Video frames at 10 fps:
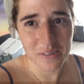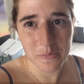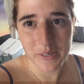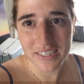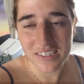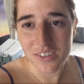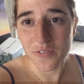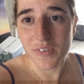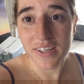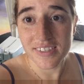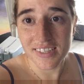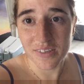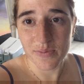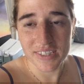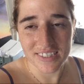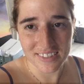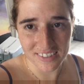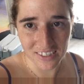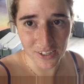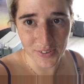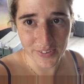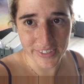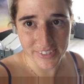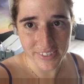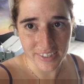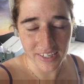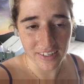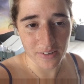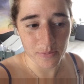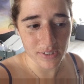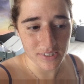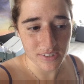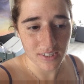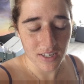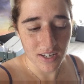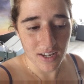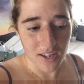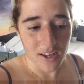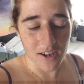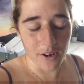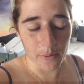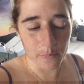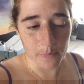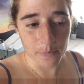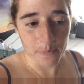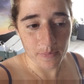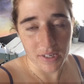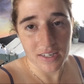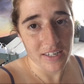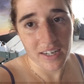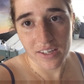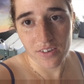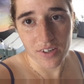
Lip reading: pages of Dead Sand by Jing-JIng Lee yesterday in the beach. And yeah, I don't